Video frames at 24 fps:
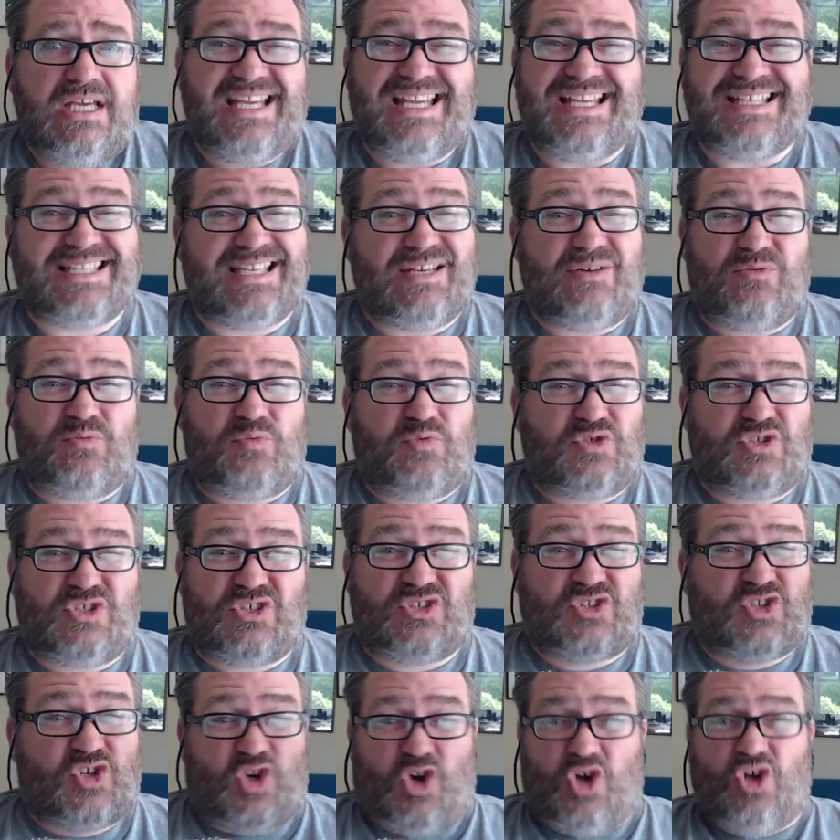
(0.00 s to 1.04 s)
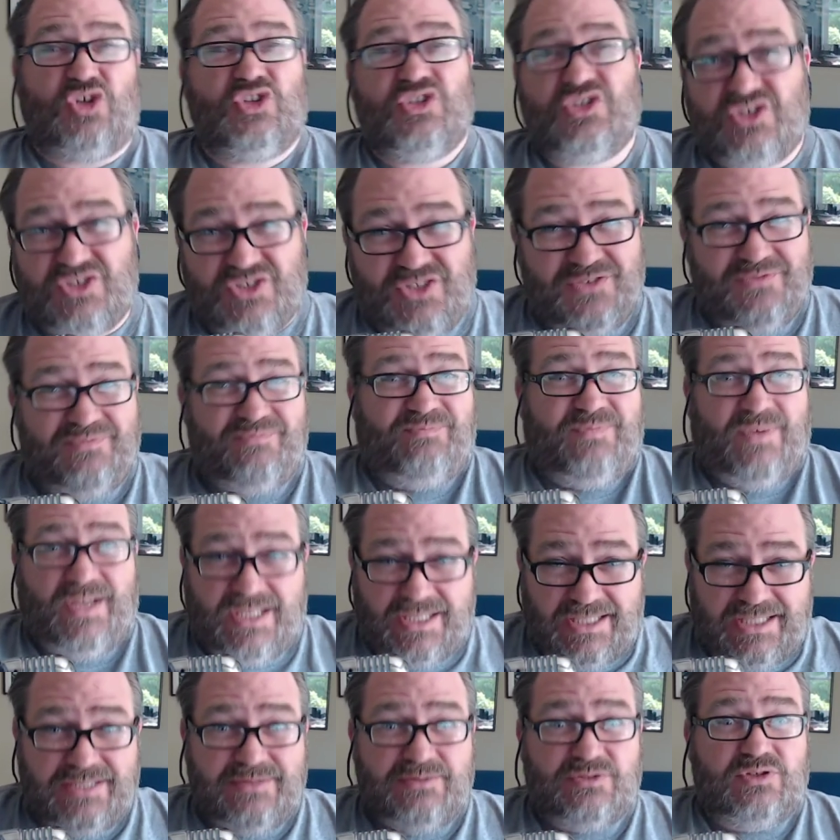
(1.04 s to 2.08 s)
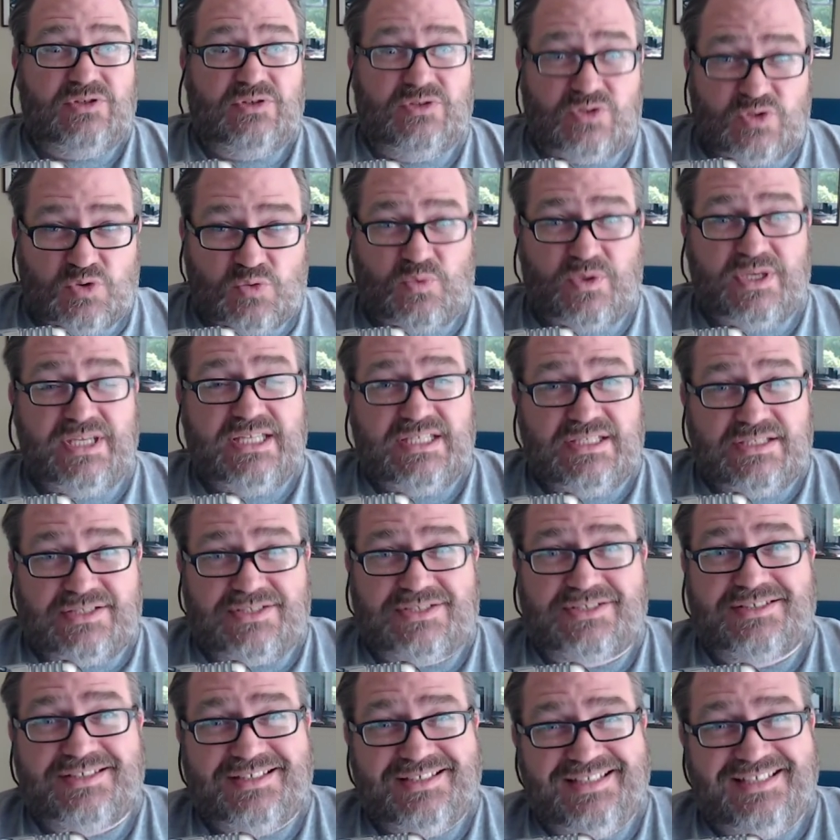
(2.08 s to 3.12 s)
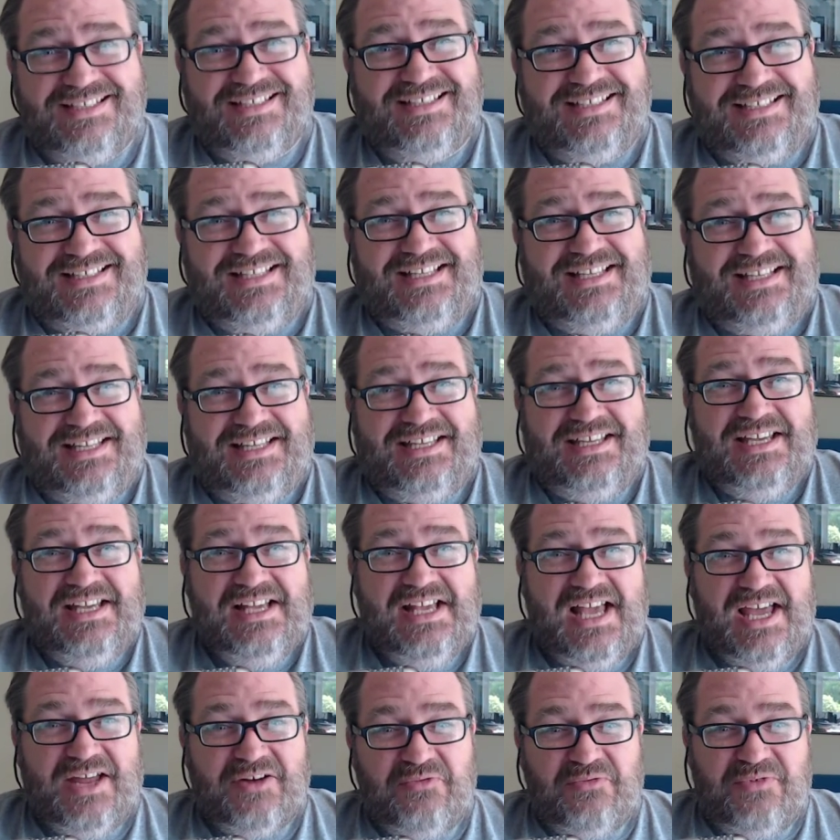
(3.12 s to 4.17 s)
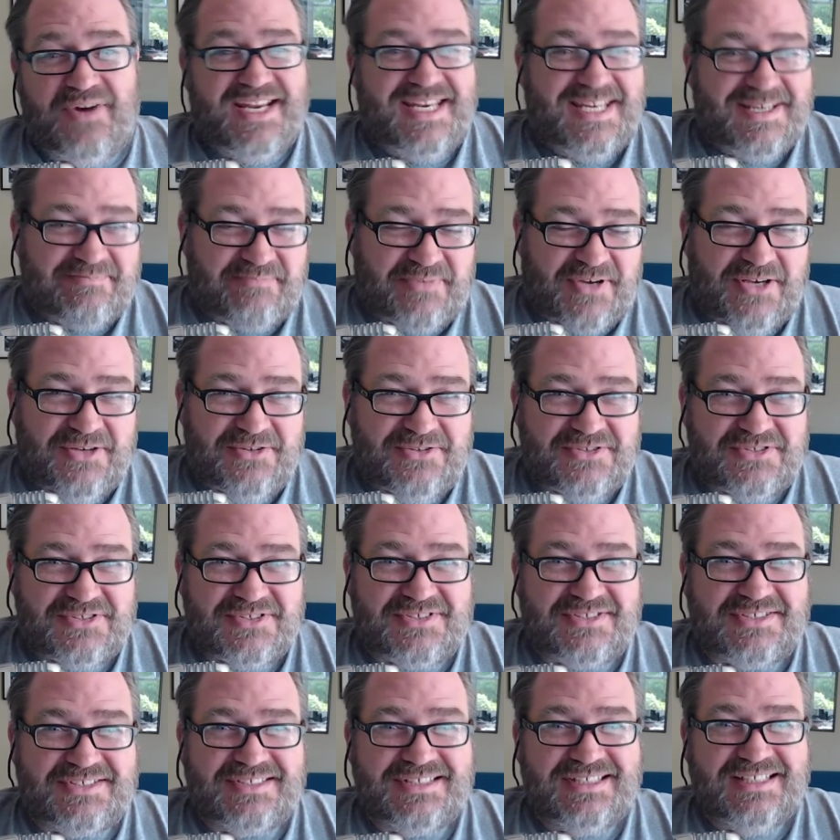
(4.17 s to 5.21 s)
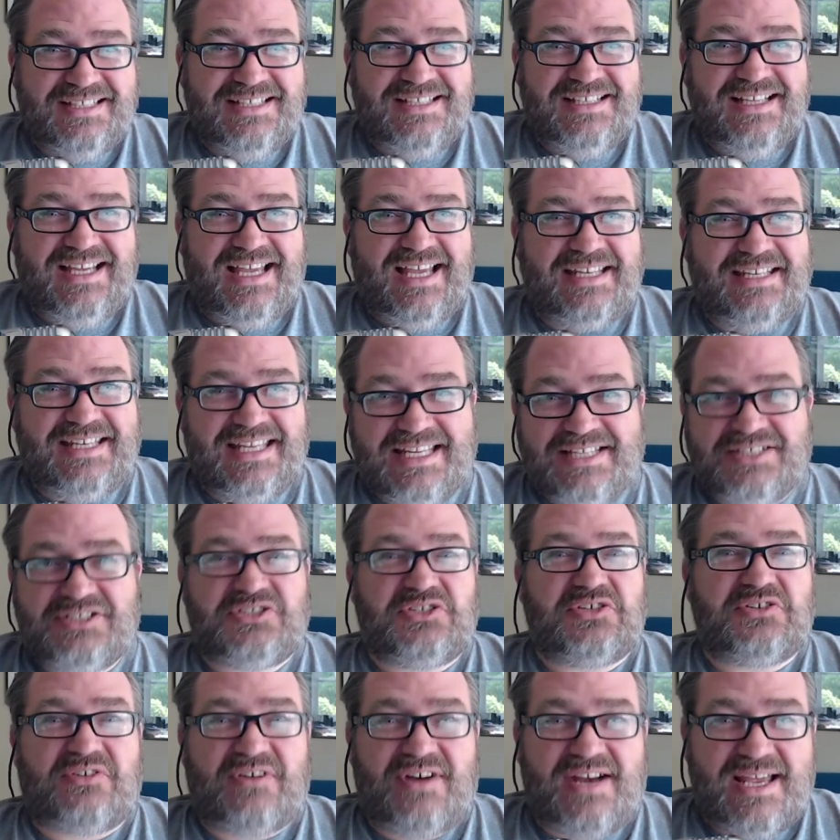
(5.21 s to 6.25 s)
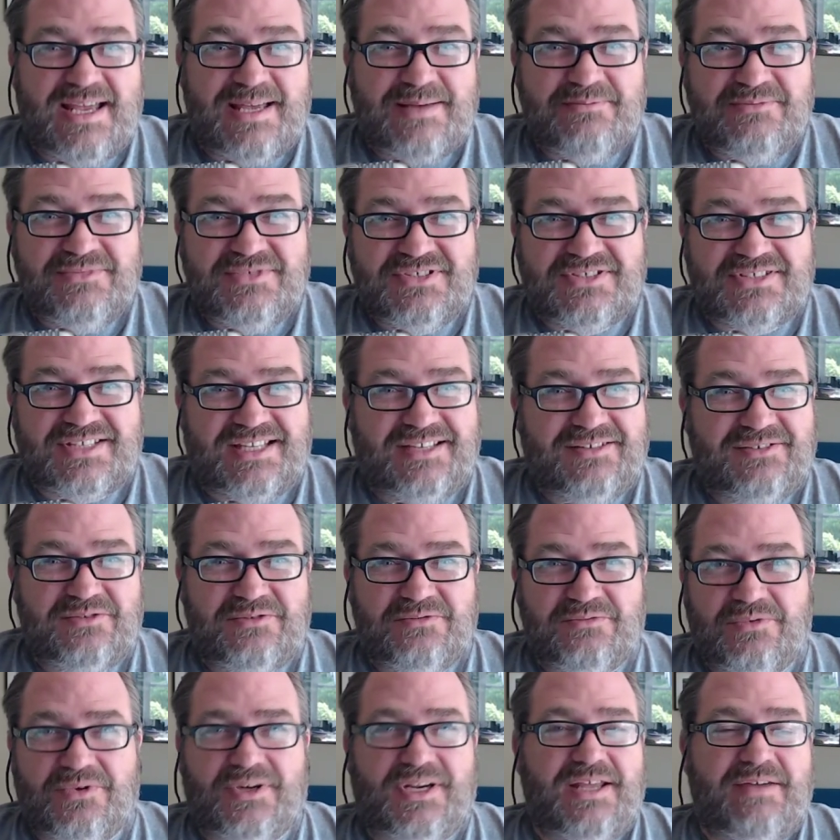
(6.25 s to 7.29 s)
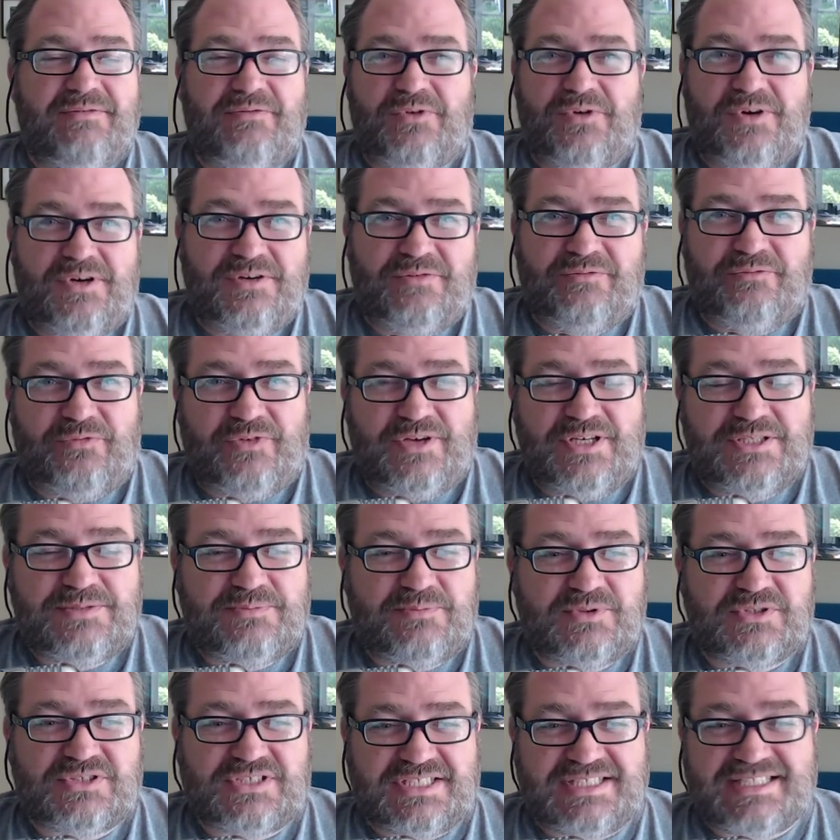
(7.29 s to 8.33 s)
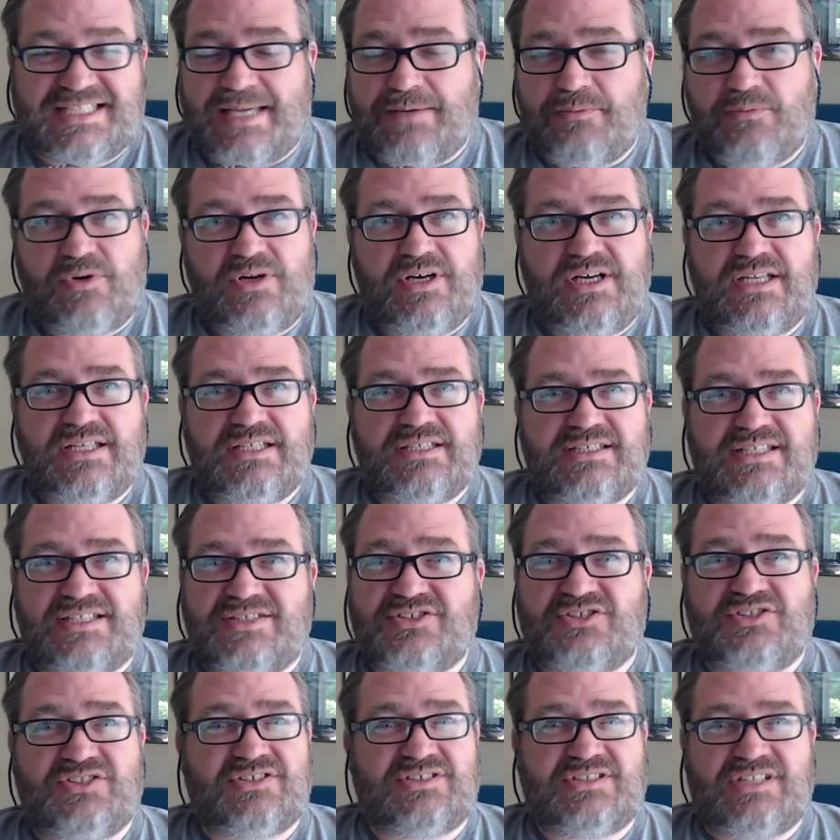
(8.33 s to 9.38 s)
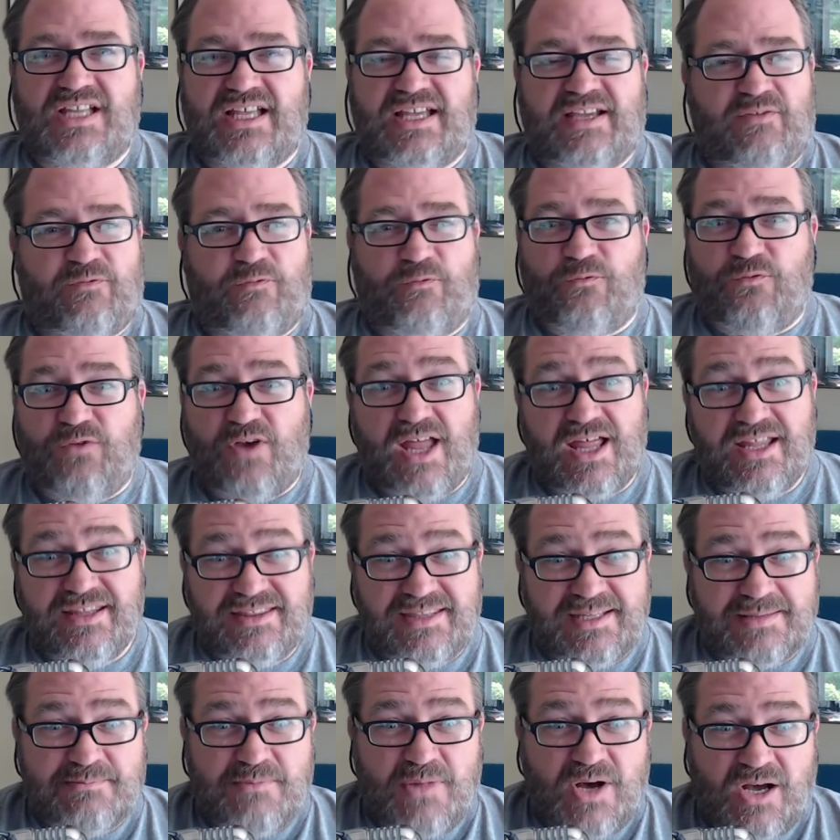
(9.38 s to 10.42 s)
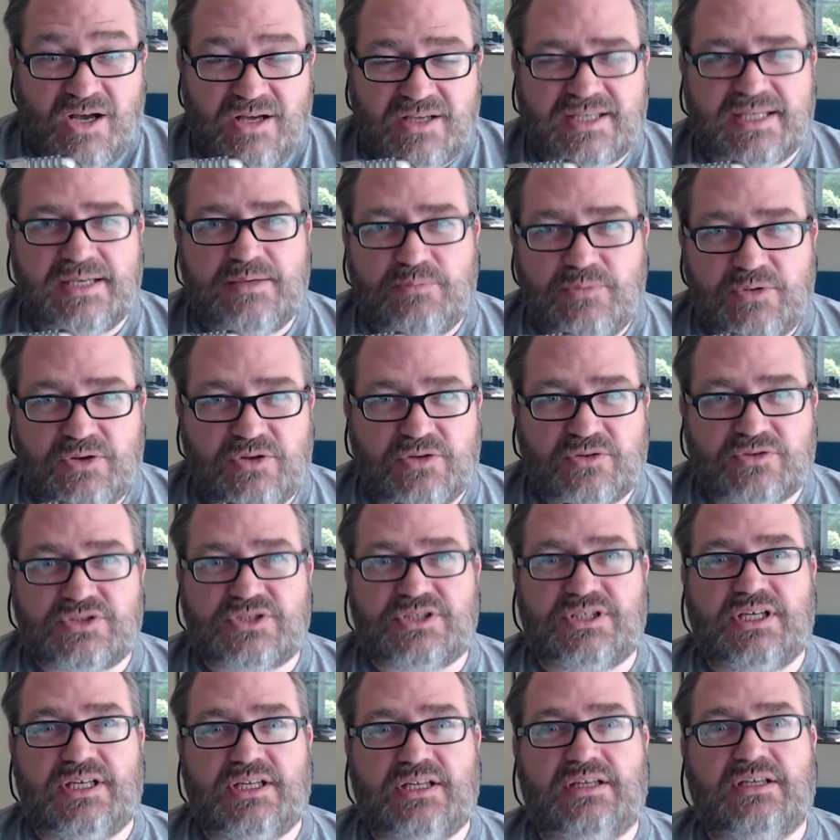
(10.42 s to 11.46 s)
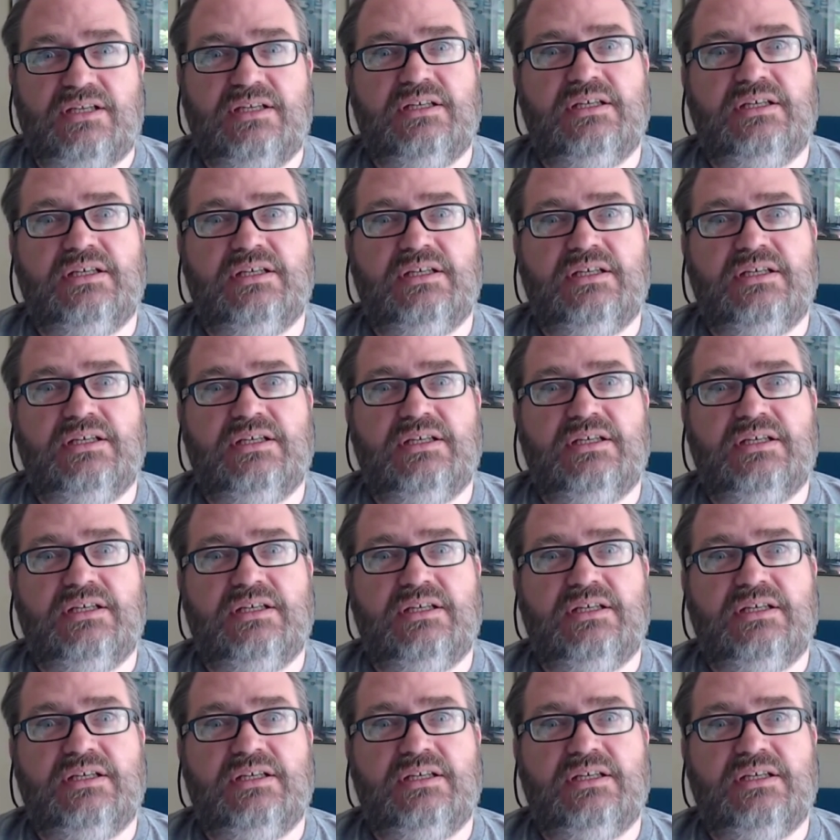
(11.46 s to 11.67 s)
Is it just constant fucking tweets and Reddit posts and Instagrams and whatever on Facebooks. Is that what it is? It's just like flood the market with your shit?